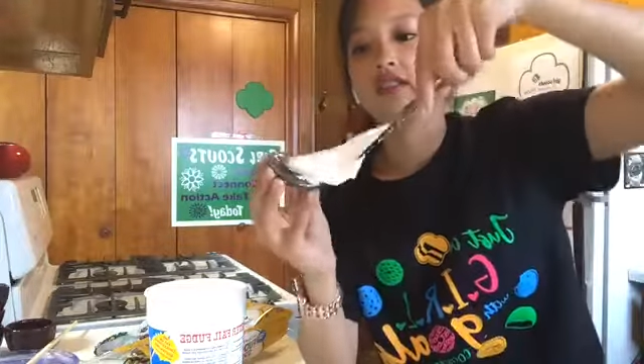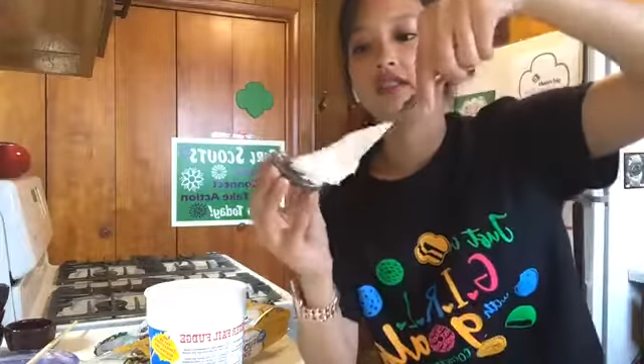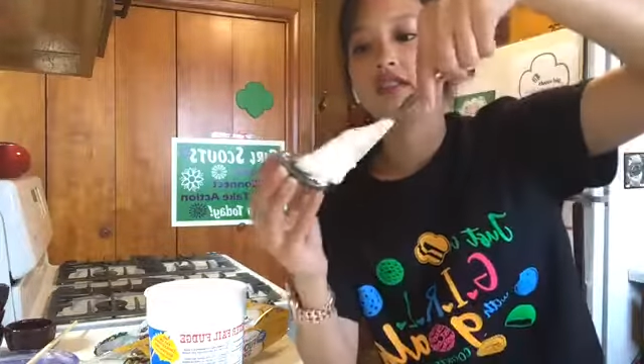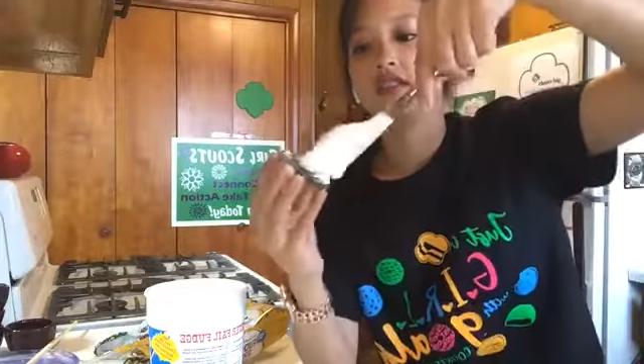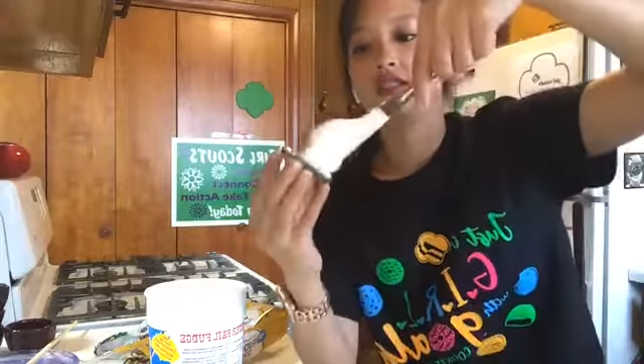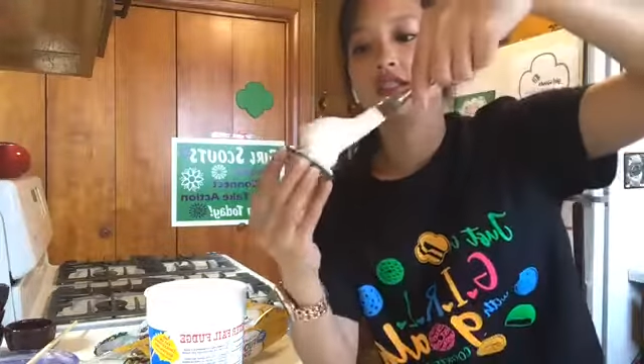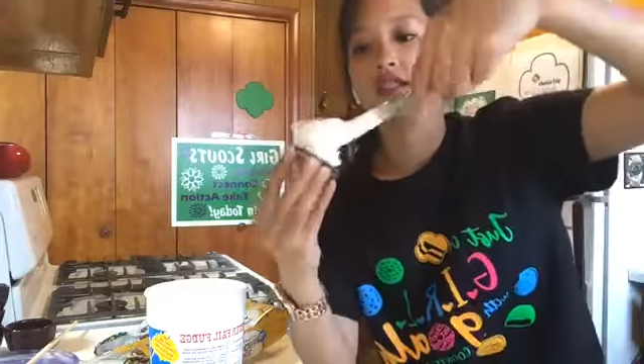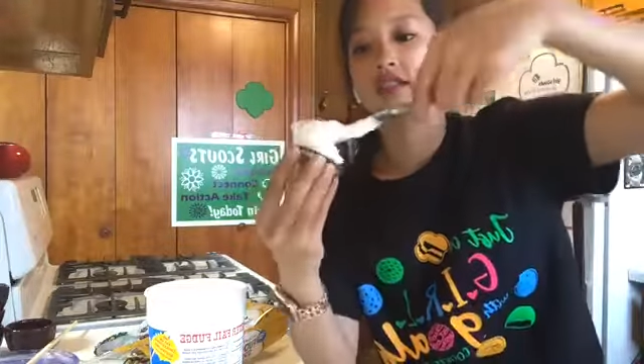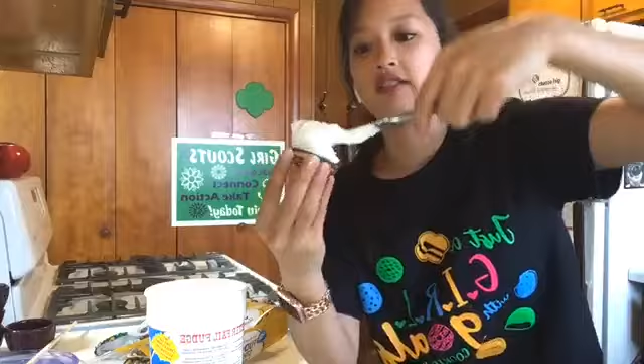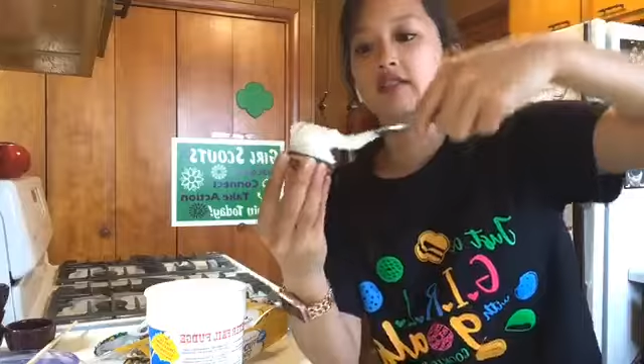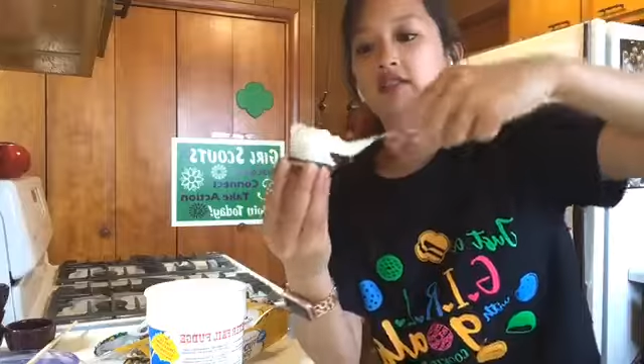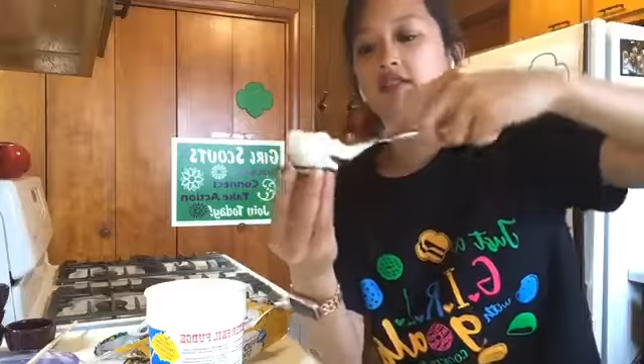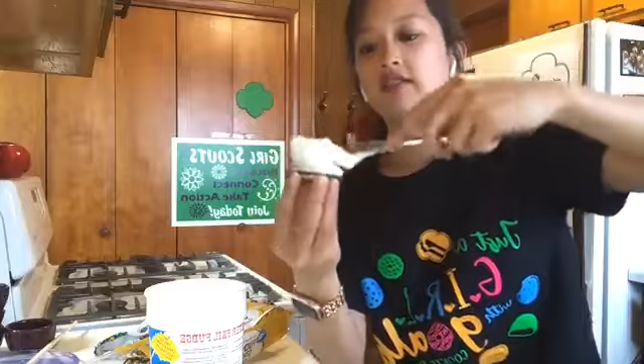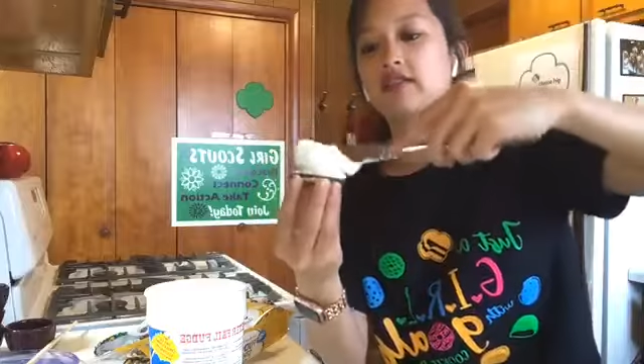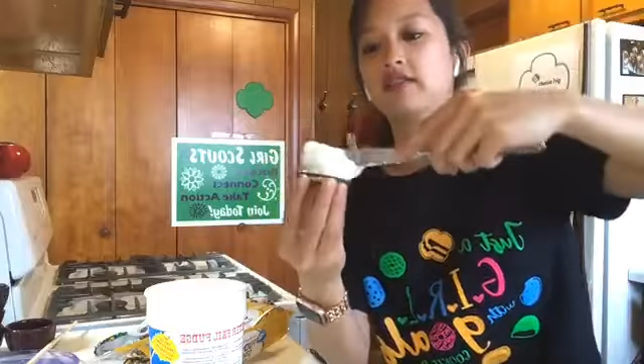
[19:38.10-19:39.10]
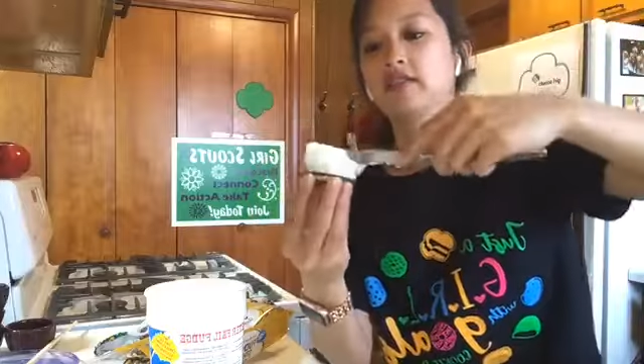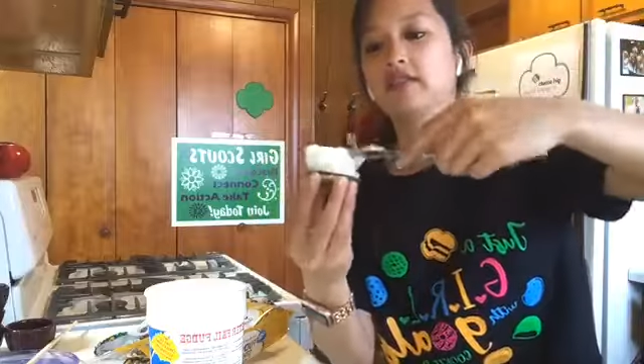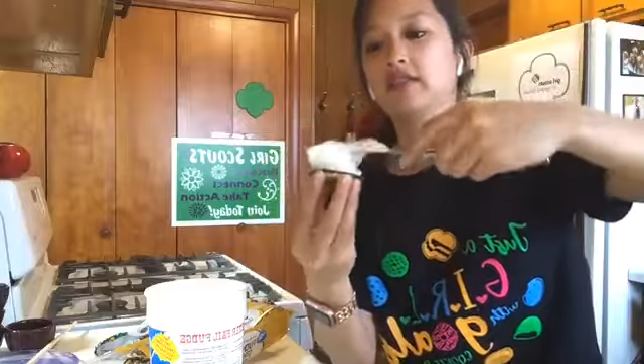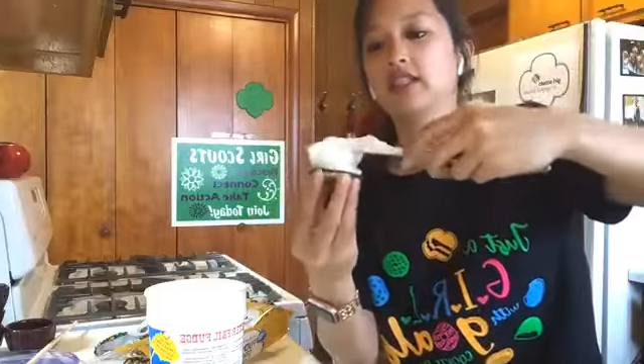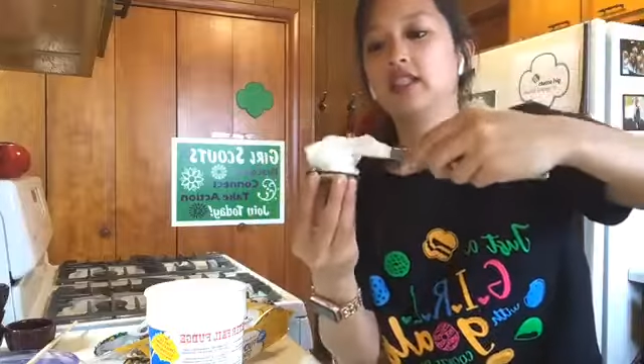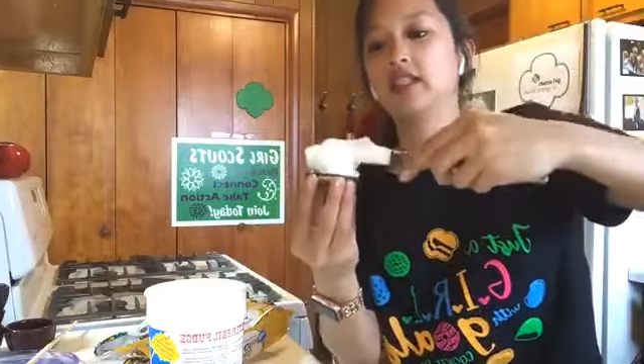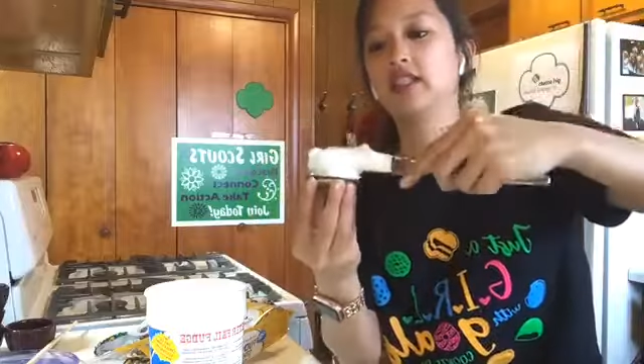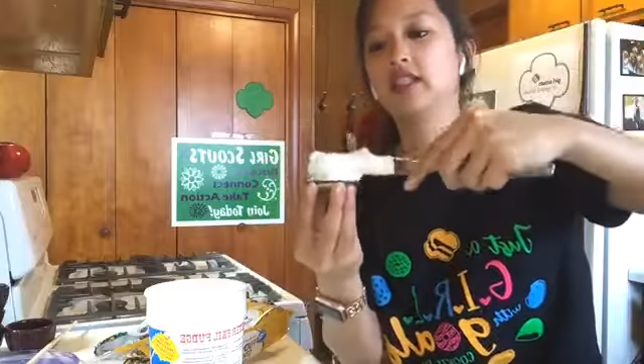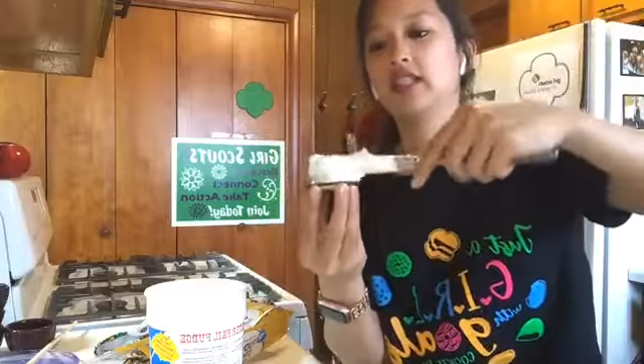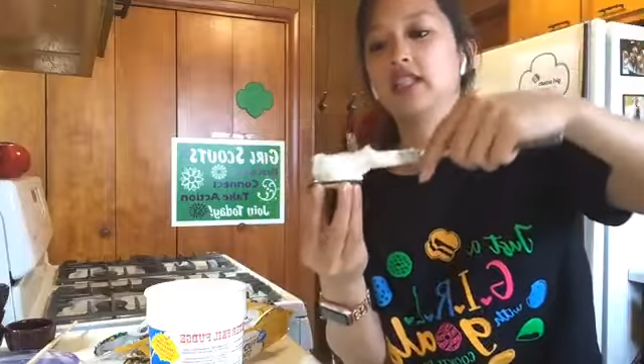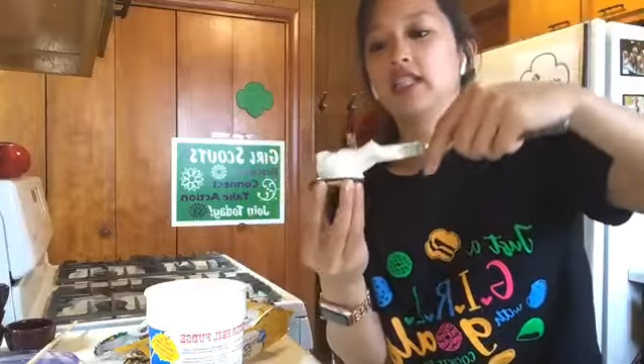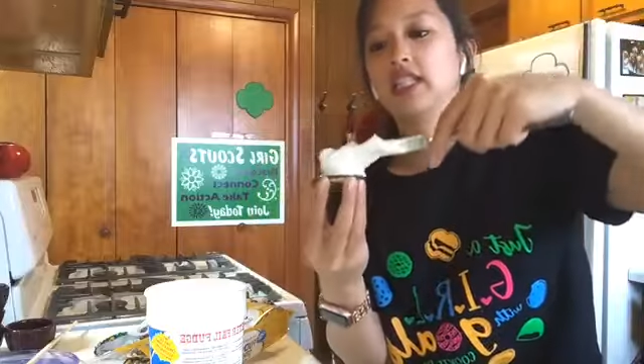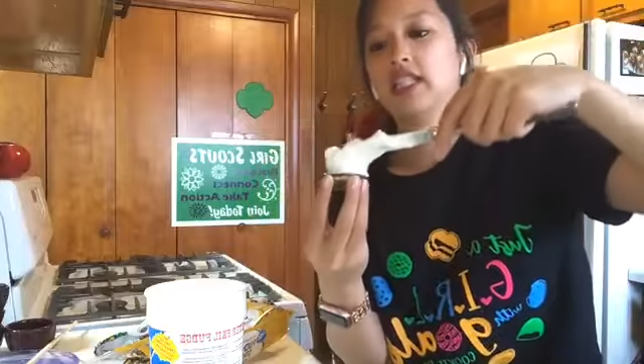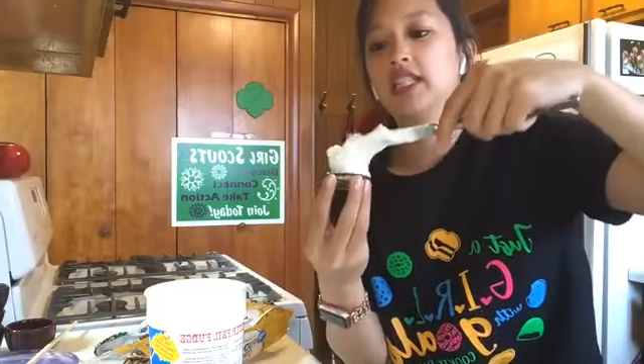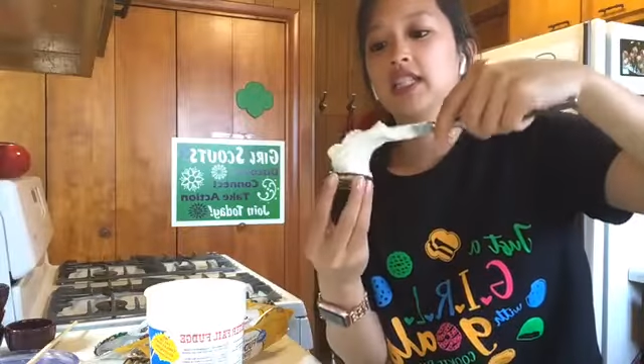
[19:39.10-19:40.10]
All right, like I said,
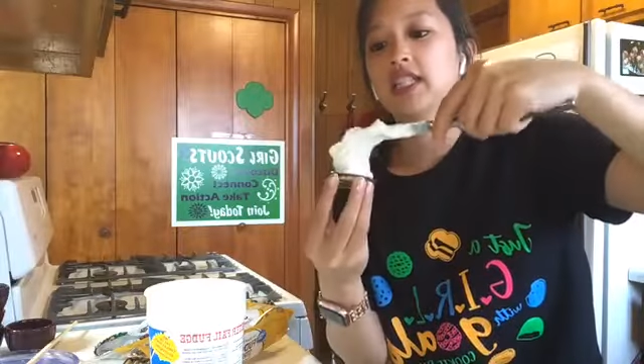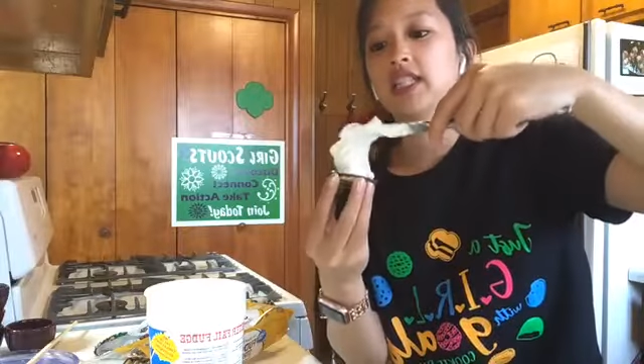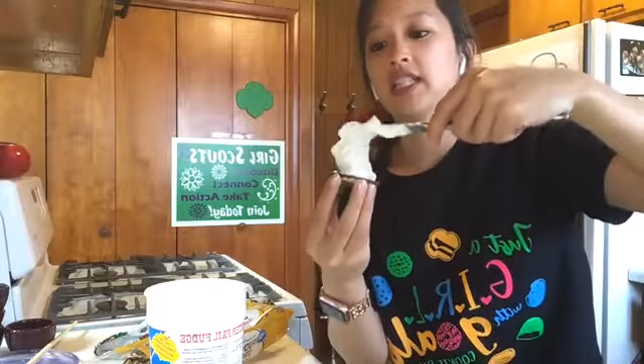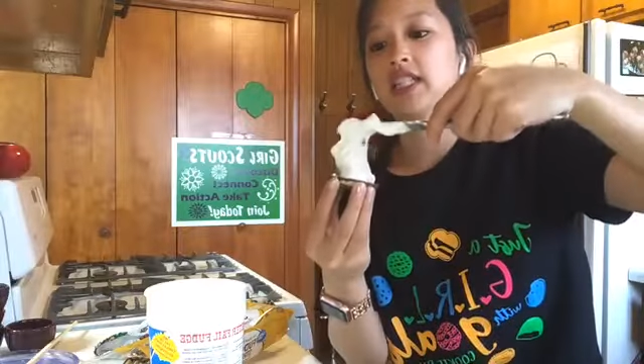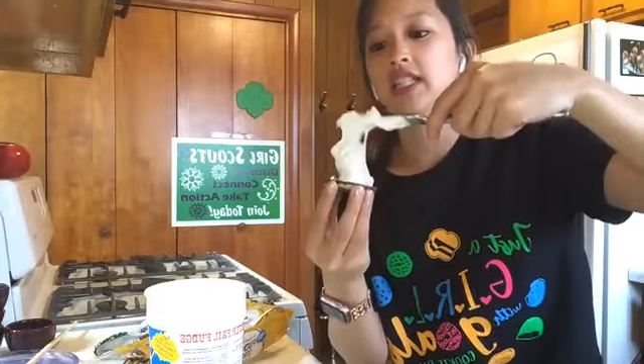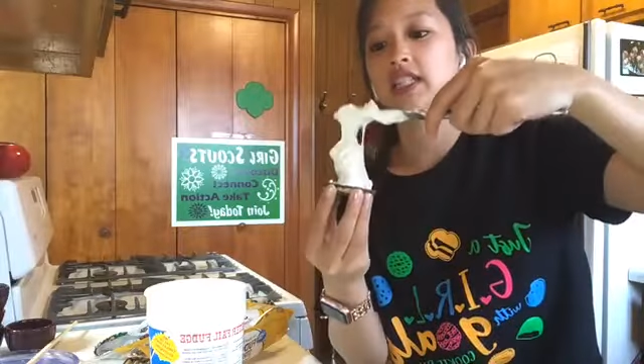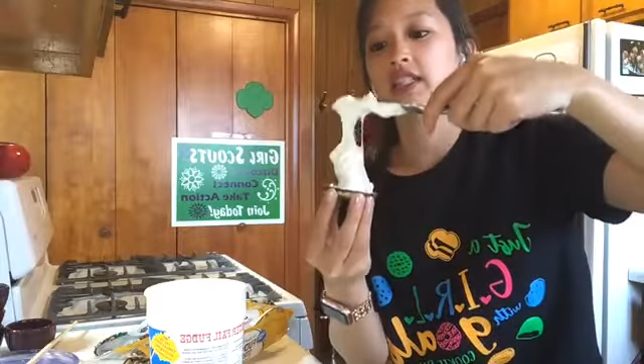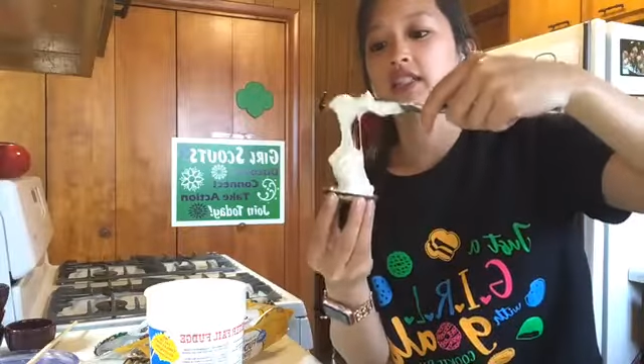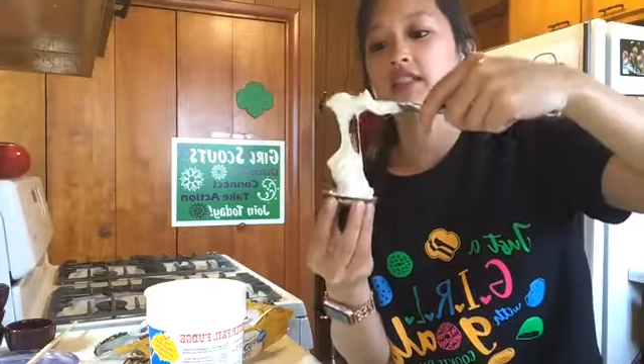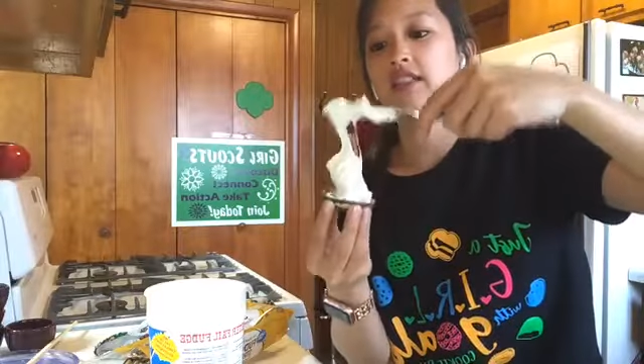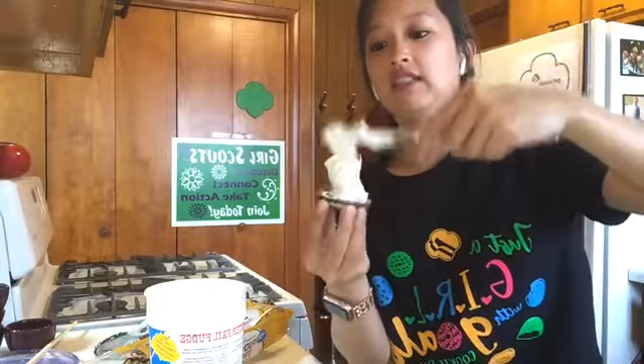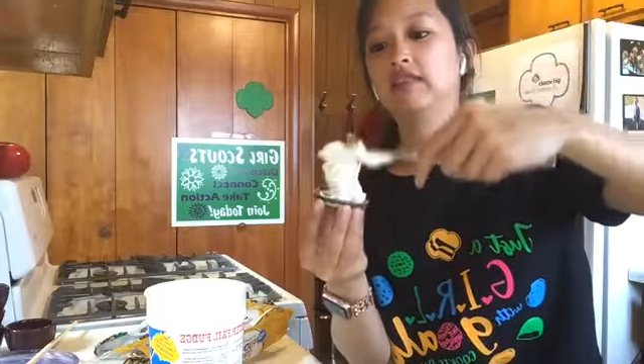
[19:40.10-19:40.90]
it gets sticky.